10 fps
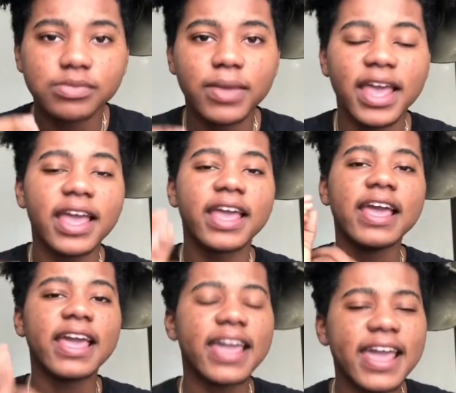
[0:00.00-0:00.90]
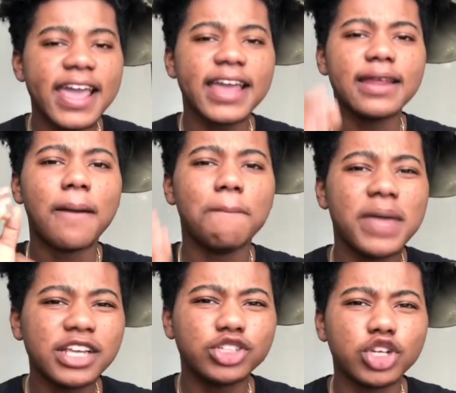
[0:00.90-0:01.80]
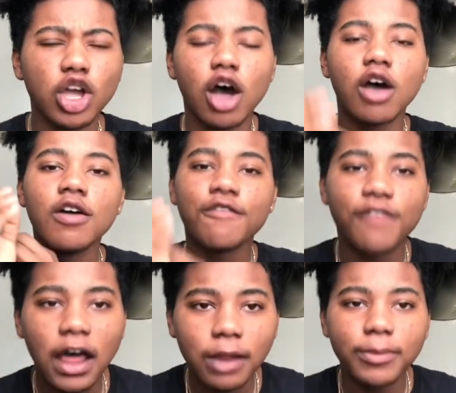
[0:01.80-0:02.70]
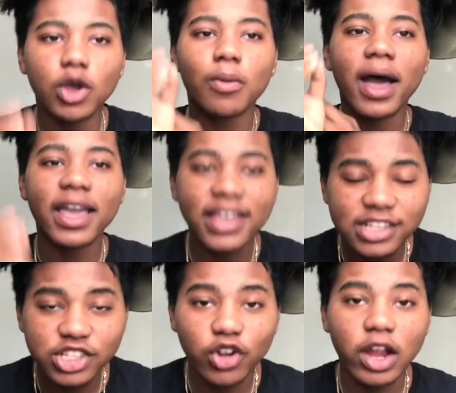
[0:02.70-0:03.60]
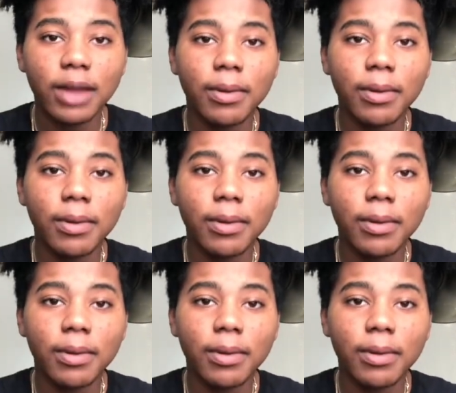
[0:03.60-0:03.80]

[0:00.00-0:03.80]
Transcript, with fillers: man. And make sure y'all follow me on my Instagram.